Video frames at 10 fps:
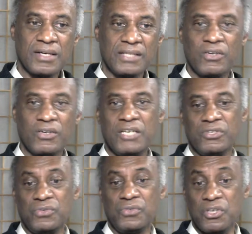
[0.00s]
I know here
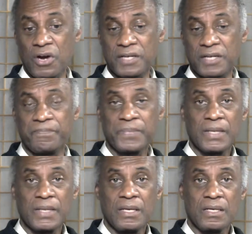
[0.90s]
in New York,
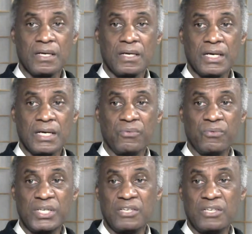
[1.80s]

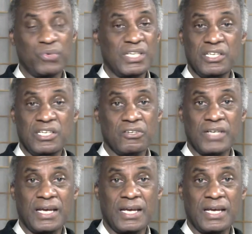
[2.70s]
we're here,